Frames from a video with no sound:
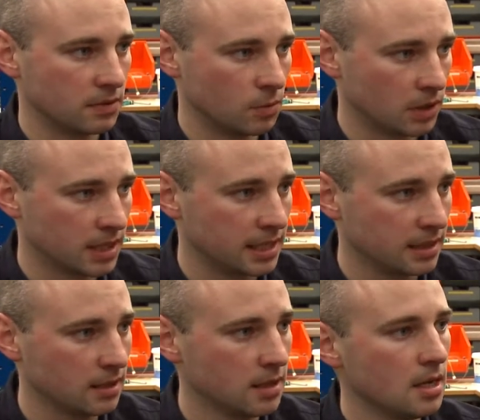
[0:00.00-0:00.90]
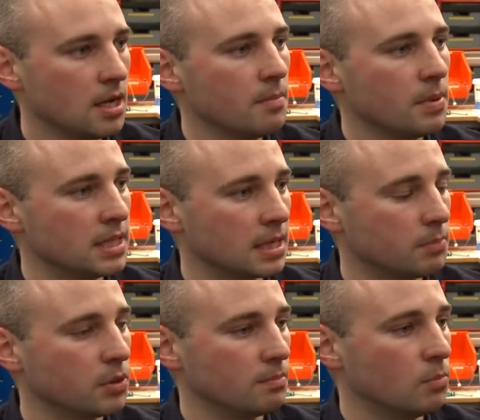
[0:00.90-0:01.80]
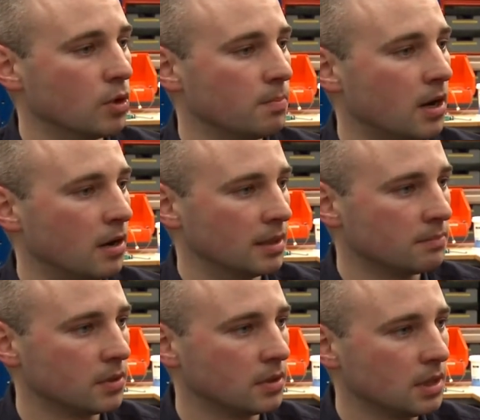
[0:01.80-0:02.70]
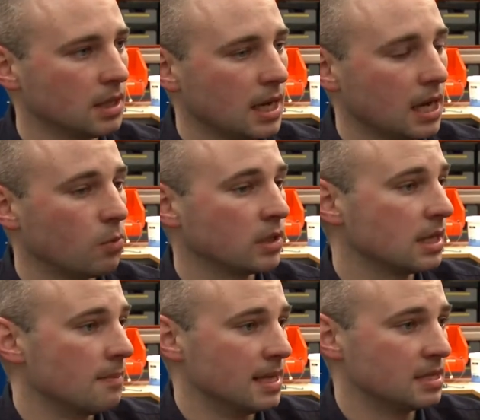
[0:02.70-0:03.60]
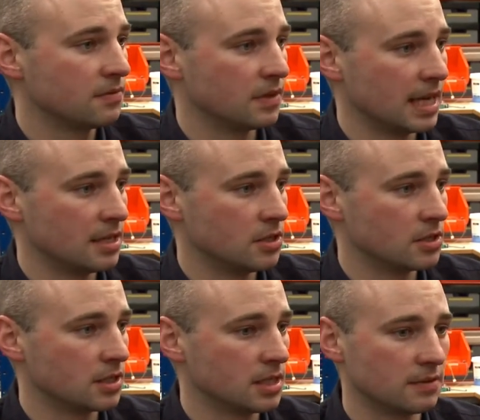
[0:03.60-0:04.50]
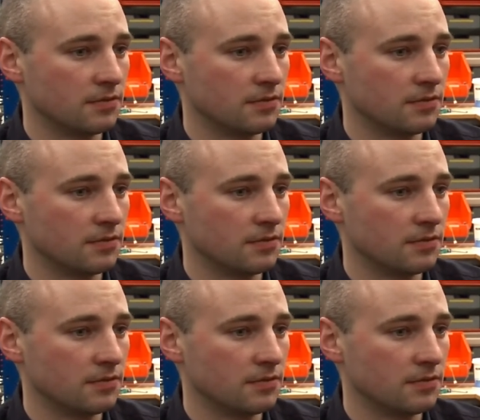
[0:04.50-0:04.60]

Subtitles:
of the water heater, but yet put more power input. And what that means for the end user is